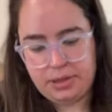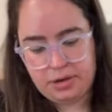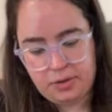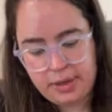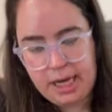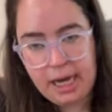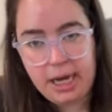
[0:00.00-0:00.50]

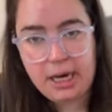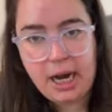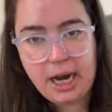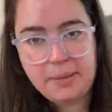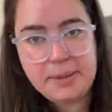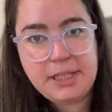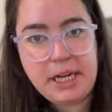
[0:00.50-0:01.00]
So
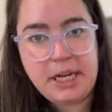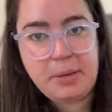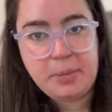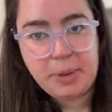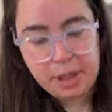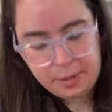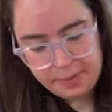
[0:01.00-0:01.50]
again, I'm
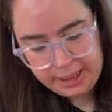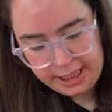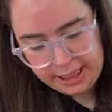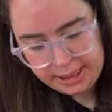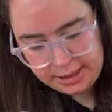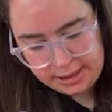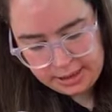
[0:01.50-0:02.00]
signing book
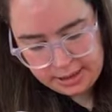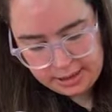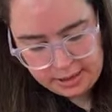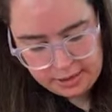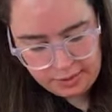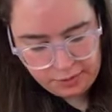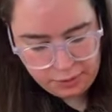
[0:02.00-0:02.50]
plates